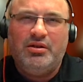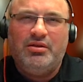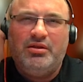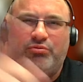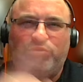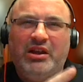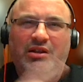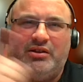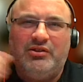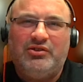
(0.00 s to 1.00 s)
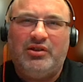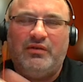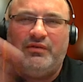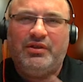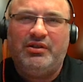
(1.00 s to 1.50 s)
the railings
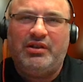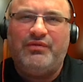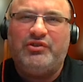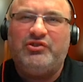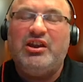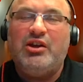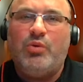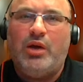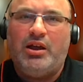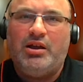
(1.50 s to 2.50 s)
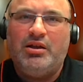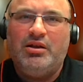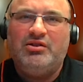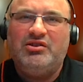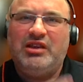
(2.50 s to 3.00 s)
of the of the stairway
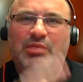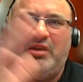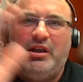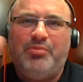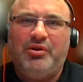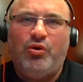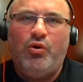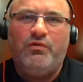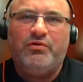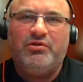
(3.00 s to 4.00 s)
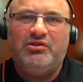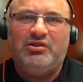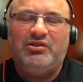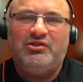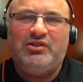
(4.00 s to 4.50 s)
to get me up and over into
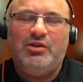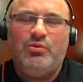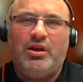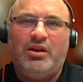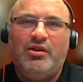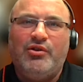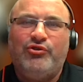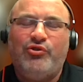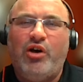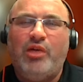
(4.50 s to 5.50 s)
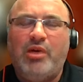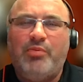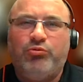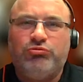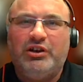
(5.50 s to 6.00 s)
the stairway. So I'm
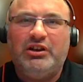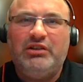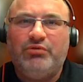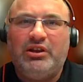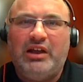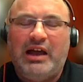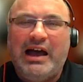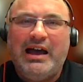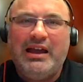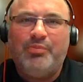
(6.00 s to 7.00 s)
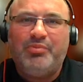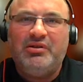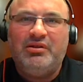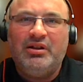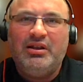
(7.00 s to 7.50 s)
up really, really high up
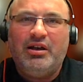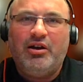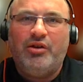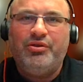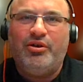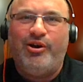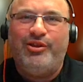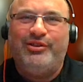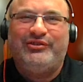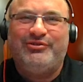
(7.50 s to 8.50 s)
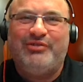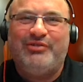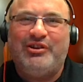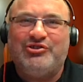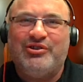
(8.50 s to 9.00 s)
in on the, on the
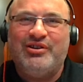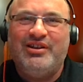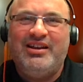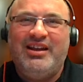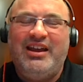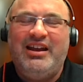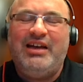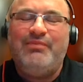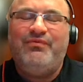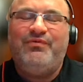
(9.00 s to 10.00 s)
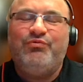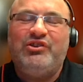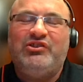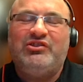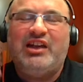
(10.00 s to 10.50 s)
stretcher, and I'm
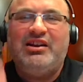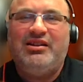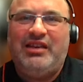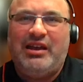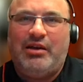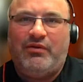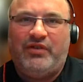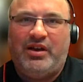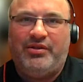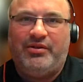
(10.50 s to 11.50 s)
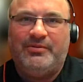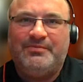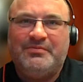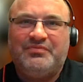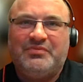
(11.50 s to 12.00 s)
reciting the Our Father.
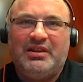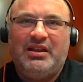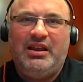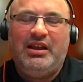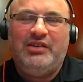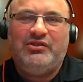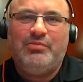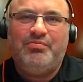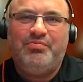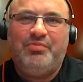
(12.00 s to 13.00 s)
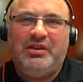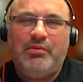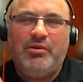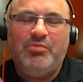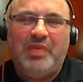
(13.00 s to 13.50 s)
And as I'm
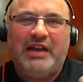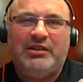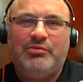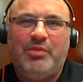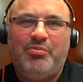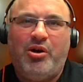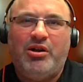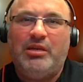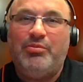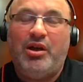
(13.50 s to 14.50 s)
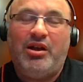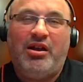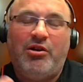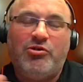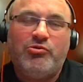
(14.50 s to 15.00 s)
coming back to my body, I'm not
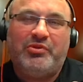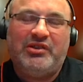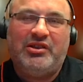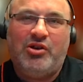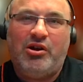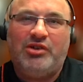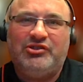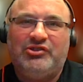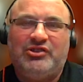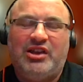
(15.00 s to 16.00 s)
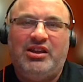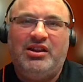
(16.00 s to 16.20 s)
100% conscious yet,